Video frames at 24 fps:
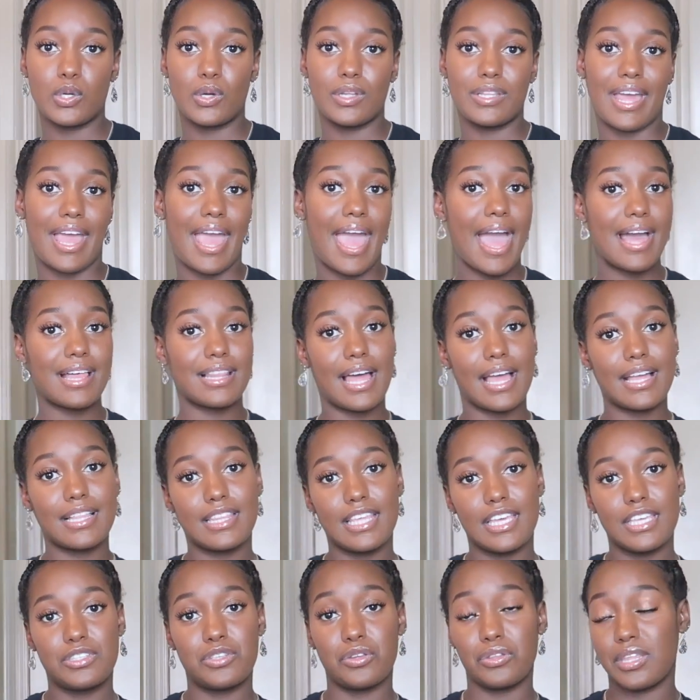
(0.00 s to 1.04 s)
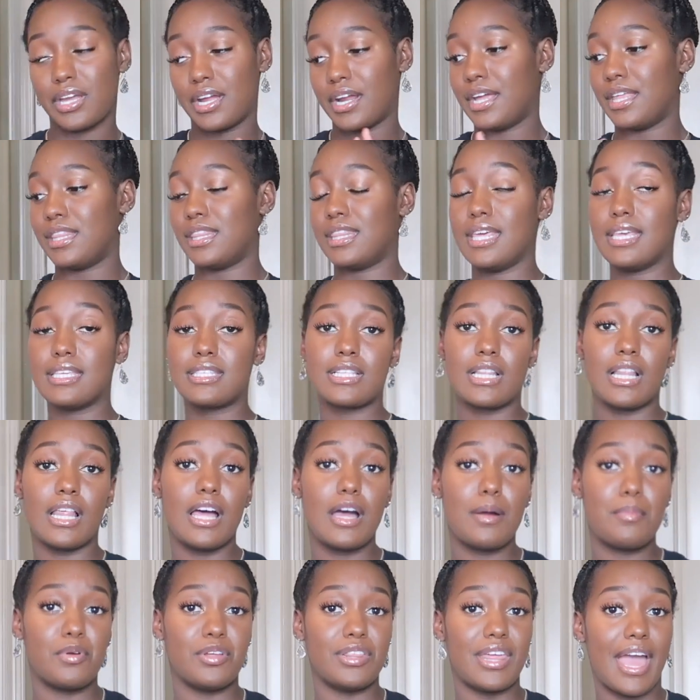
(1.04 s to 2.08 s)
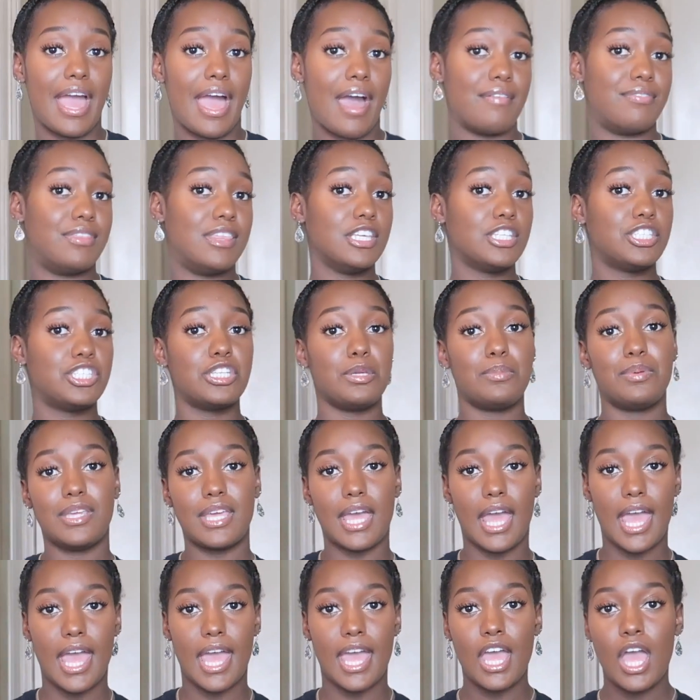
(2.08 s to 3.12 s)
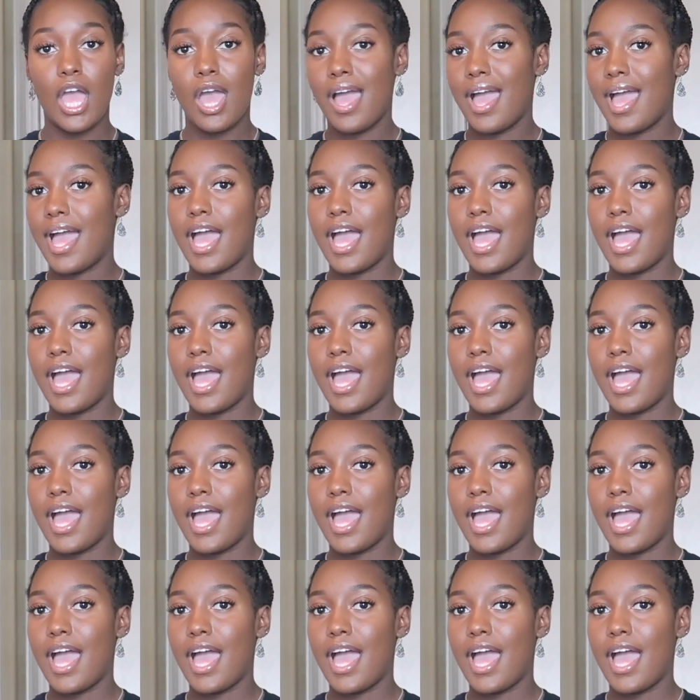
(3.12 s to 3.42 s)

or they act like this, or they're in this club, or they have this GPA.